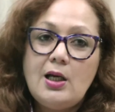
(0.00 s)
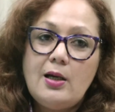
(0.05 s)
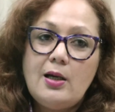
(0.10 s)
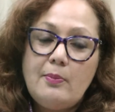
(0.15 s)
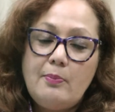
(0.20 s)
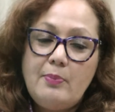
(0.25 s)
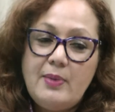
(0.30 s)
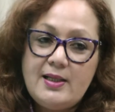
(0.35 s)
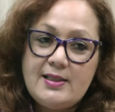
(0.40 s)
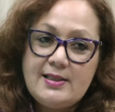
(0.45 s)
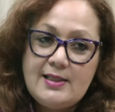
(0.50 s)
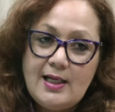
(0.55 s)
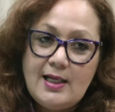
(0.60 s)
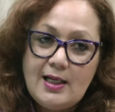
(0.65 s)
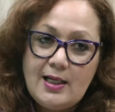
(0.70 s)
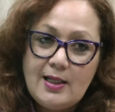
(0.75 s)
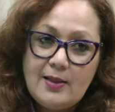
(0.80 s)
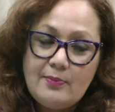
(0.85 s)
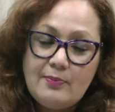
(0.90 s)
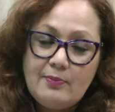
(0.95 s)
But
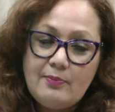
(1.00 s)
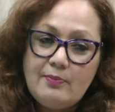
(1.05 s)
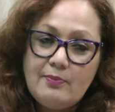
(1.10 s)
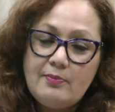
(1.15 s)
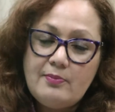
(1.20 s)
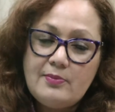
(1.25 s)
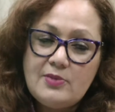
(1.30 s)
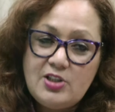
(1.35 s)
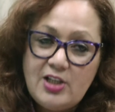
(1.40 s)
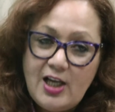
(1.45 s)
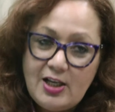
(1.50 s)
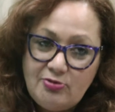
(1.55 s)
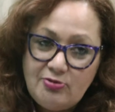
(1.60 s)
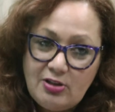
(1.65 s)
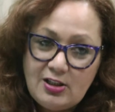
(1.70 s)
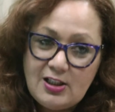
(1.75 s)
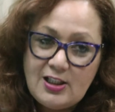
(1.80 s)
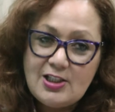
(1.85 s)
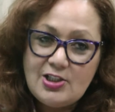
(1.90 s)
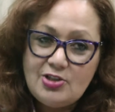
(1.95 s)

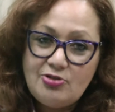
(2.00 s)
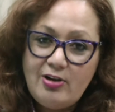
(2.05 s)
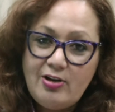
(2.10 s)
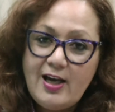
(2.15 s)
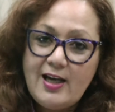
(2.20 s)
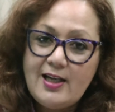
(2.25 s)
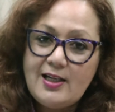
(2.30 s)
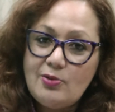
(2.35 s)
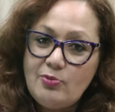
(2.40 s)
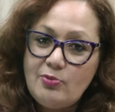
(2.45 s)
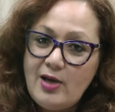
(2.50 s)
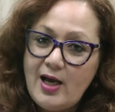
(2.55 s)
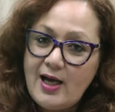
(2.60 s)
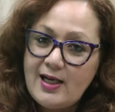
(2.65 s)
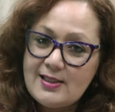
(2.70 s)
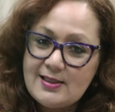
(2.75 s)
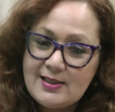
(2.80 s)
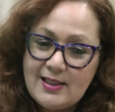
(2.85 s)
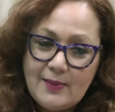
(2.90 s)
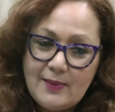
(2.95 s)
generally the trend, we
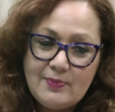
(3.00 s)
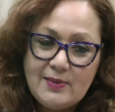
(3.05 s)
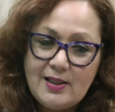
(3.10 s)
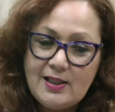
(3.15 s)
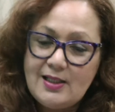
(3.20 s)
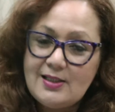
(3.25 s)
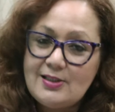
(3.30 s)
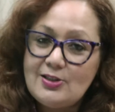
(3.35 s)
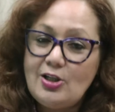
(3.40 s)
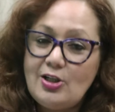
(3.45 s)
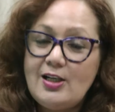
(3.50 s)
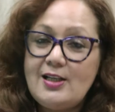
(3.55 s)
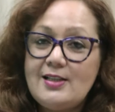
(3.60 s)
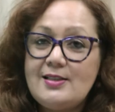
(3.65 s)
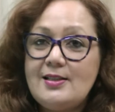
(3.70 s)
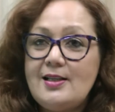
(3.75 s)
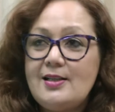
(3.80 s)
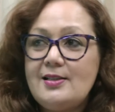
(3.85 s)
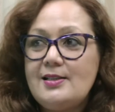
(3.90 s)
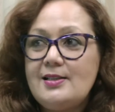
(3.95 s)
accept that it's not
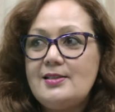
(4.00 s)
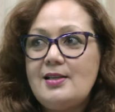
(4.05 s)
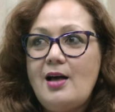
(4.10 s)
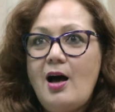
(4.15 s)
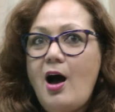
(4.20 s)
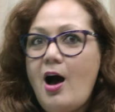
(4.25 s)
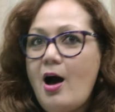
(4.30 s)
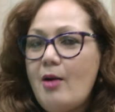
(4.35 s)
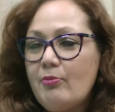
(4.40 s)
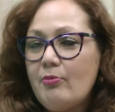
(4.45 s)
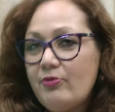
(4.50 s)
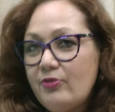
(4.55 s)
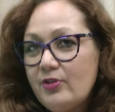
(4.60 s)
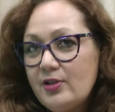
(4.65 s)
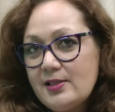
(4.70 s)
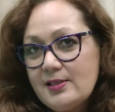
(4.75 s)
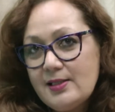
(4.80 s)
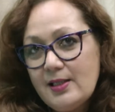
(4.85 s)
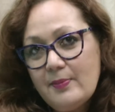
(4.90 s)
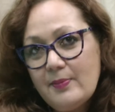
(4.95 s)
as this
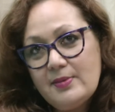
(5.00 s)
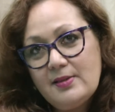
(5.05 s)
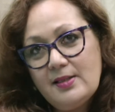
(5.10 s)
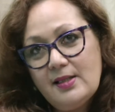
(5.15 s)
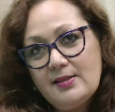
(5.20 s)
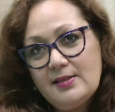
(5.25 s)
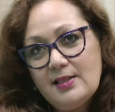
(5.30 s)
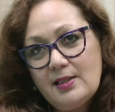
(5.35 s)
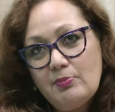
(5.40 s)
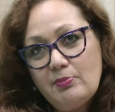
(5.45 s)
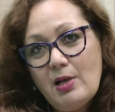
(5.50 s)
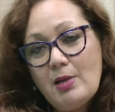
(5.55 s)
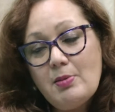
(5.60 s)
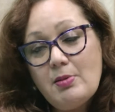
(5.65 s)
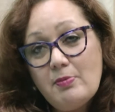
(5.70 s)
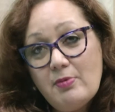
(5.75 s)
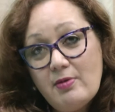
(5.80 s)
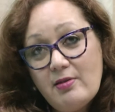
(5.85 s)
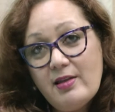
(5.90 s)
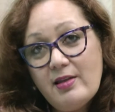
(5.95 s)
harmful substance that many
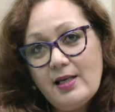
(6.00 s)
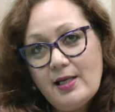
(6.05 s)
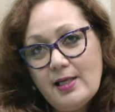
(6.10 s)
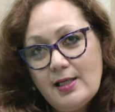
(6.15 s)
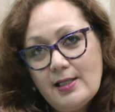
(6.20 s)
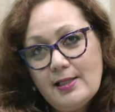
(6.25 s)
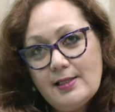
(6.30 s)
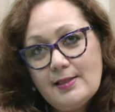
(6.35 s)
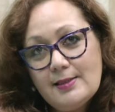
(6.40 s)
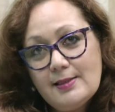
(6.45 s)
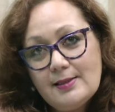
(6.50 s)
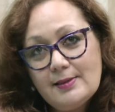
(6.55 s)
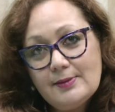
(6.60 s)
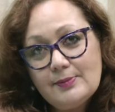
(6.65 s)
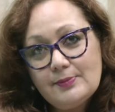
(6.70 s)
people think it is.